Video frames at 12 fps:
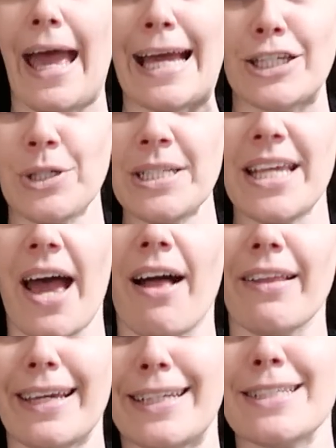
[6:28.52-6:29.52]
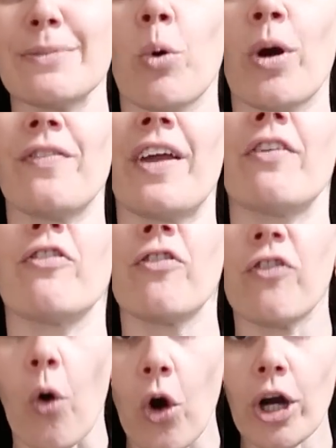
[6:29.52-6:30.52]
As you can tell, it is more of a
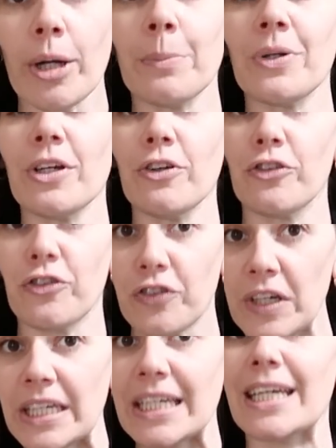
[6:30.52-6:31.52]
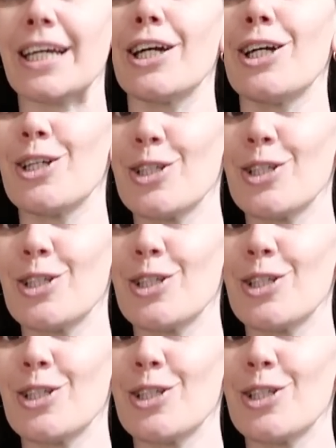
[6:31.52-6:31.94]
formed fitting